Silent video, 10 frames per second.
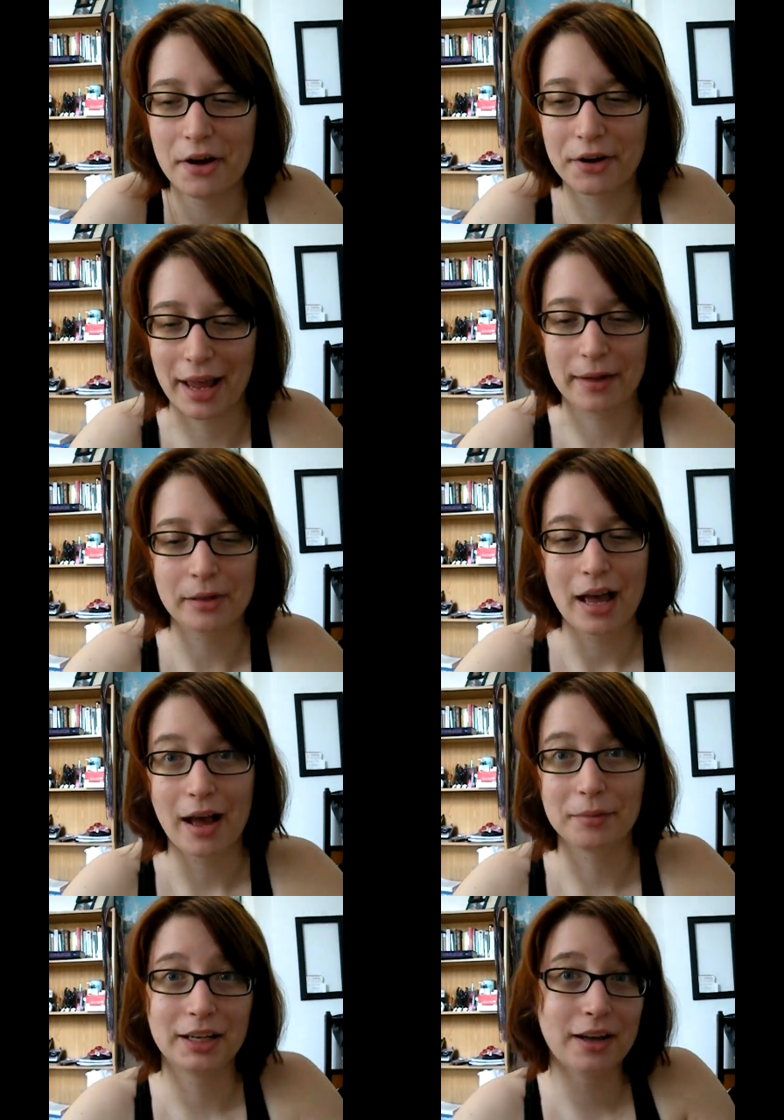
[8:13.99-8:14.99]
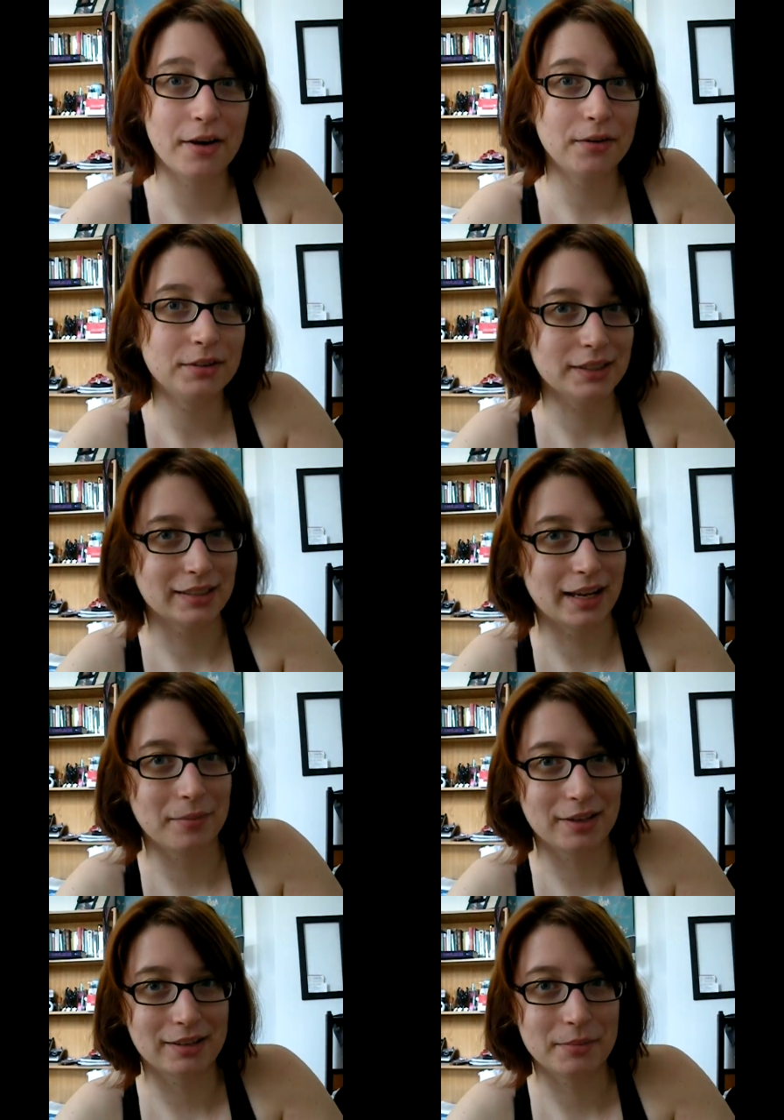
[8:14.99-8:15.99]
Okay, I'm going to go because I
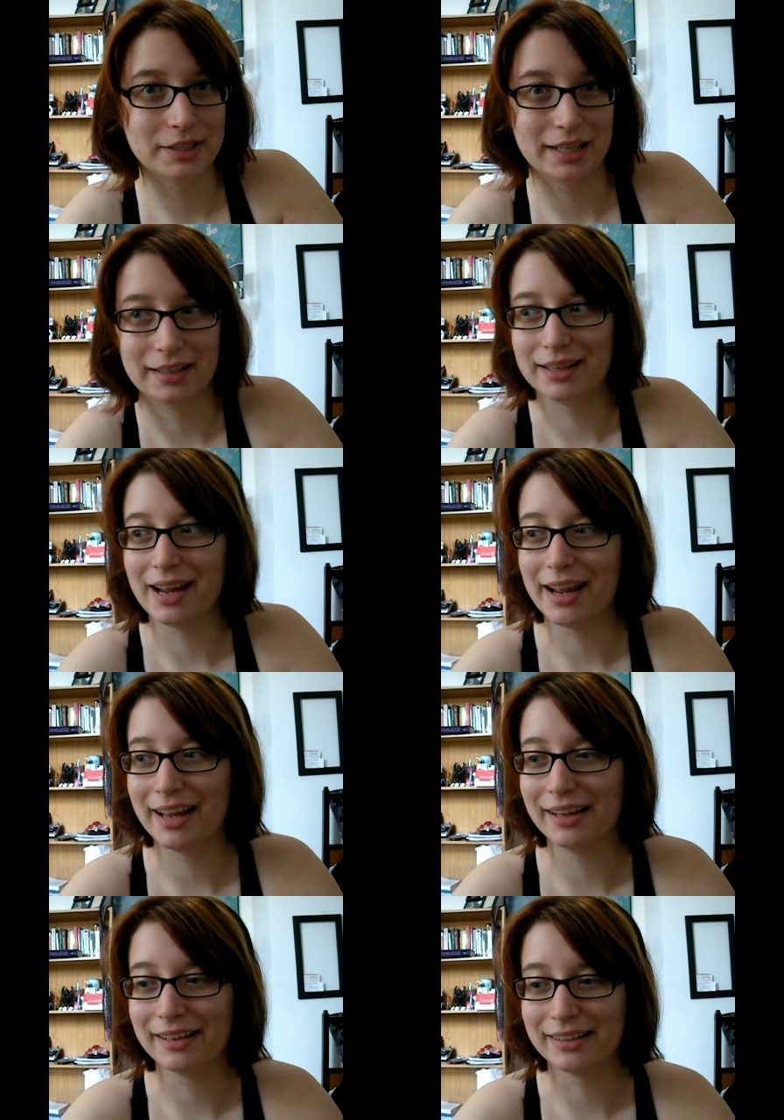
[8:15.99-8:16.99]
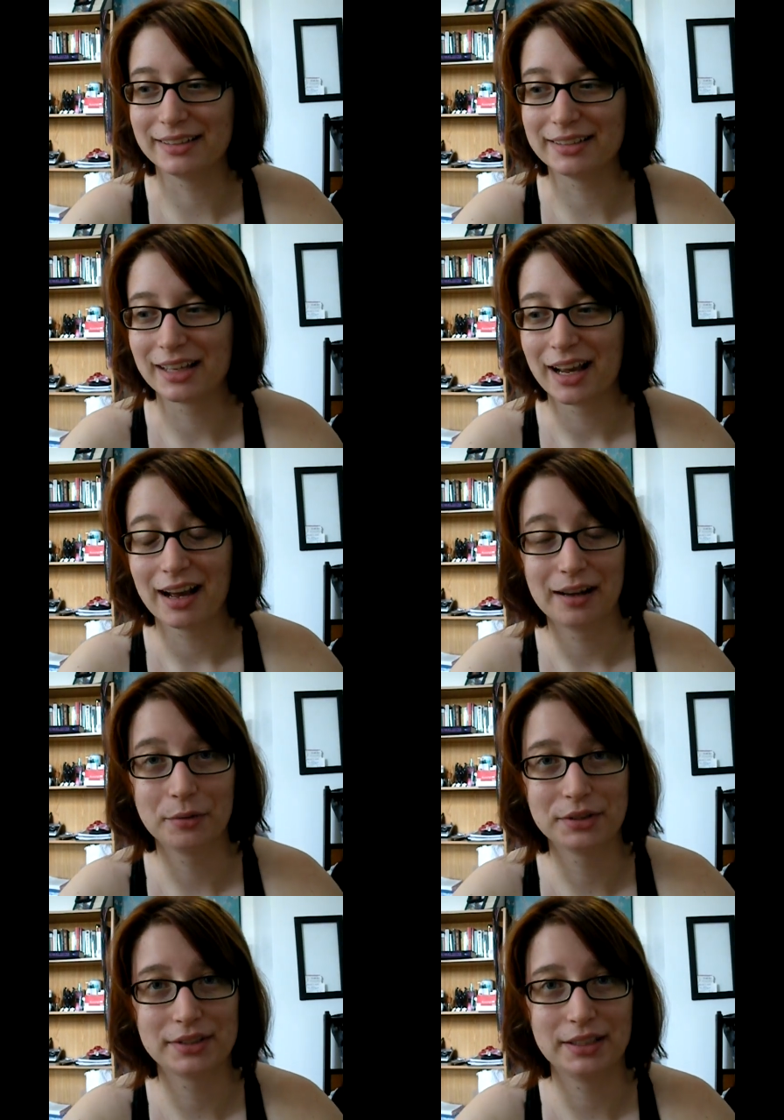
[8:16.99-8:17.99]
ate my clementine, and
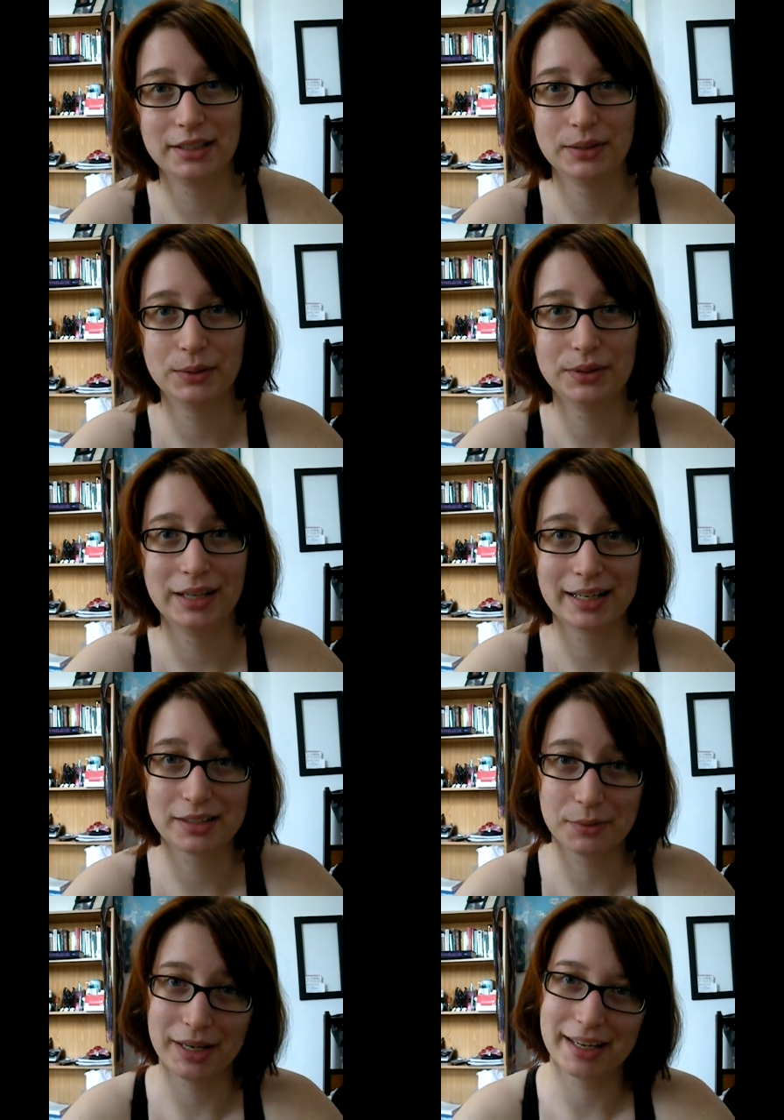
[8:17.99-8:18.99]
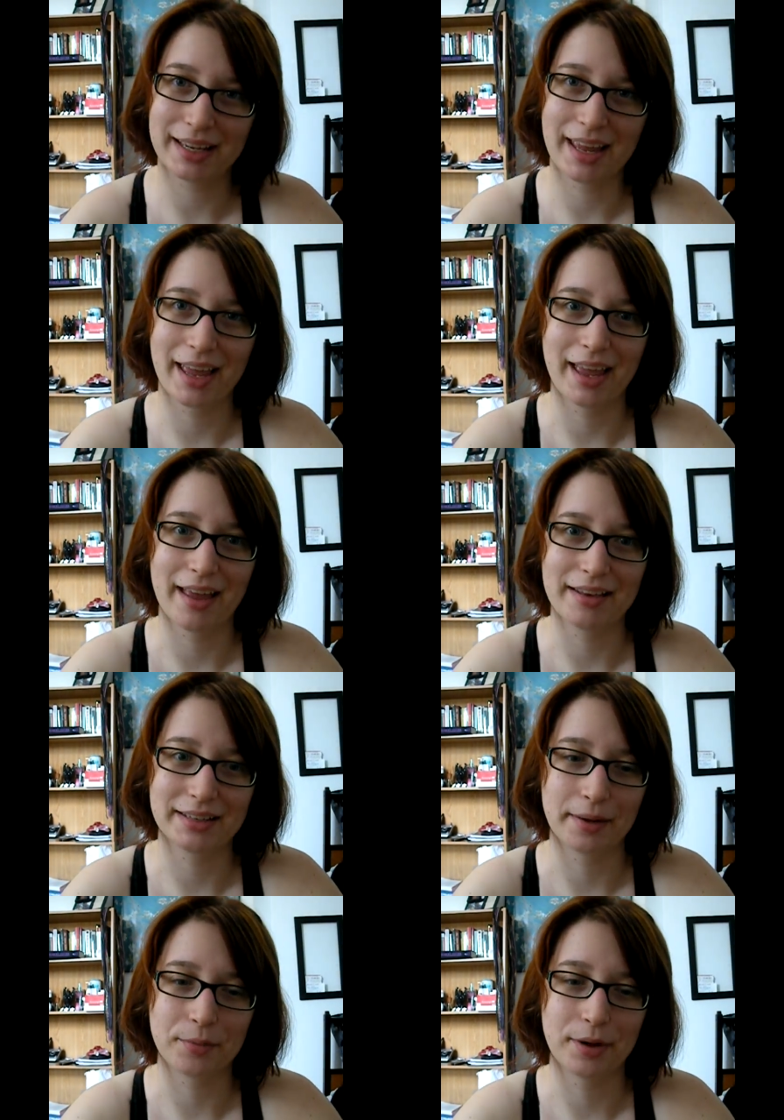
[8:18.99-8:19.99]
I will see you next week,
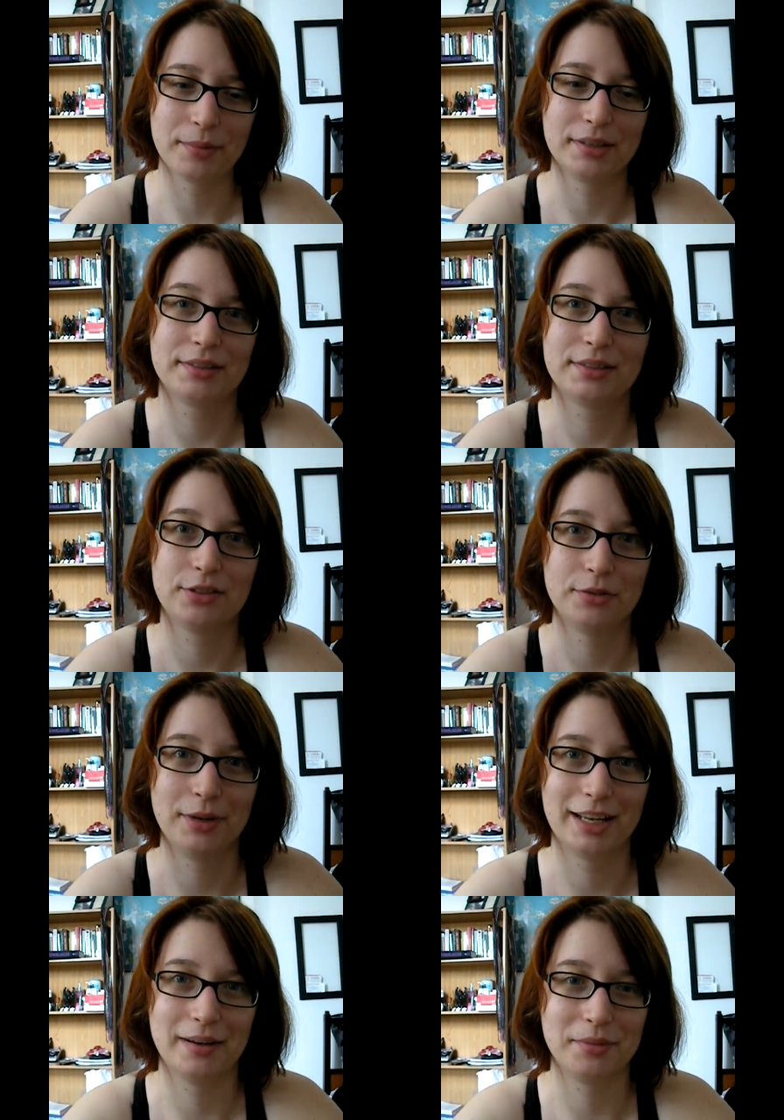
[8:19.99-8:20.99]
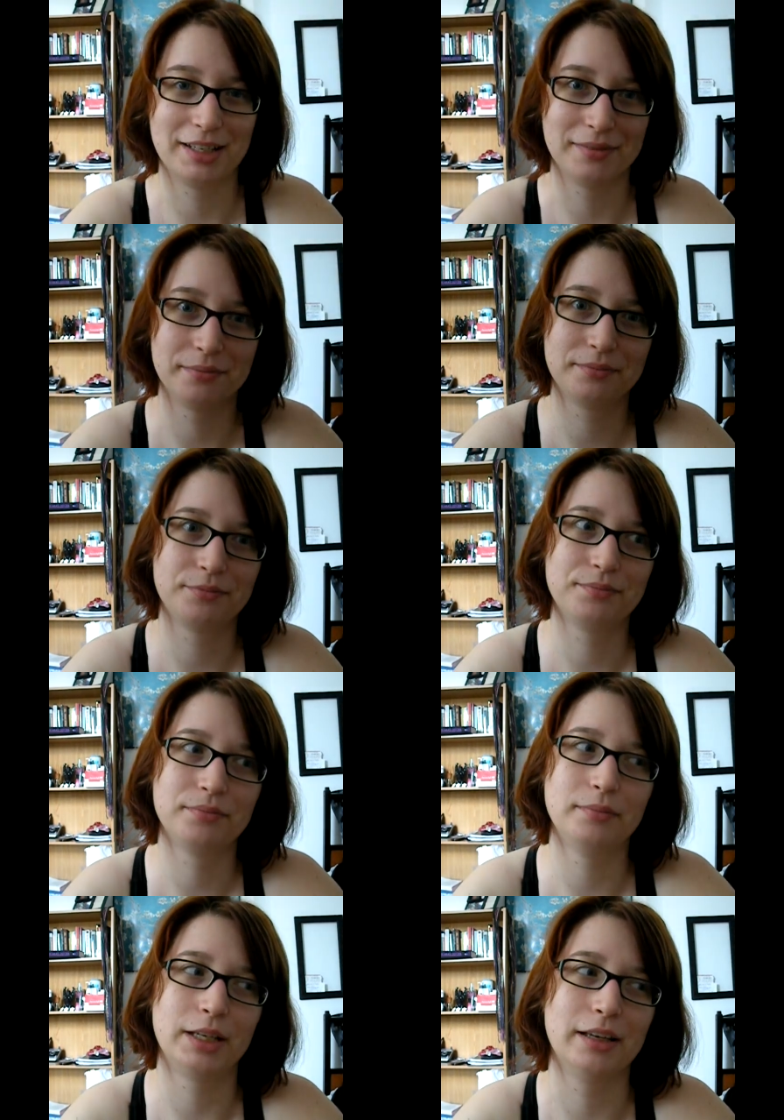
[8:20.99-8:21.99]
and I promise to make an update,
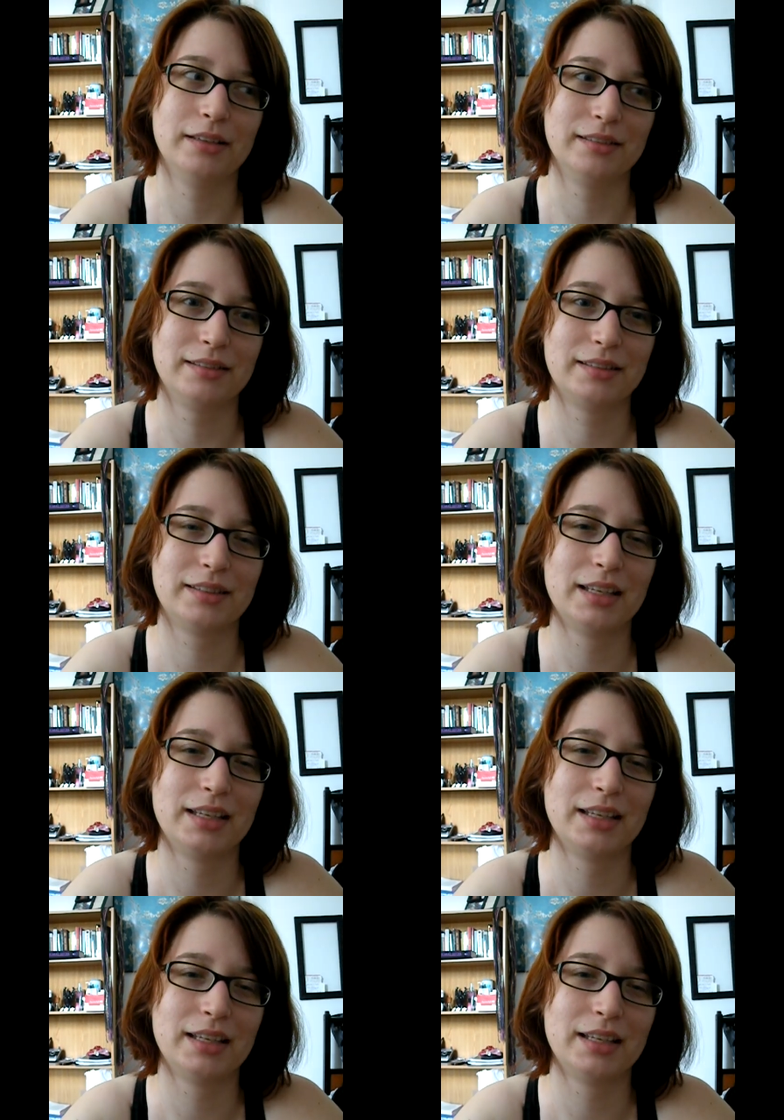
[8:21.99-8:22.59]
because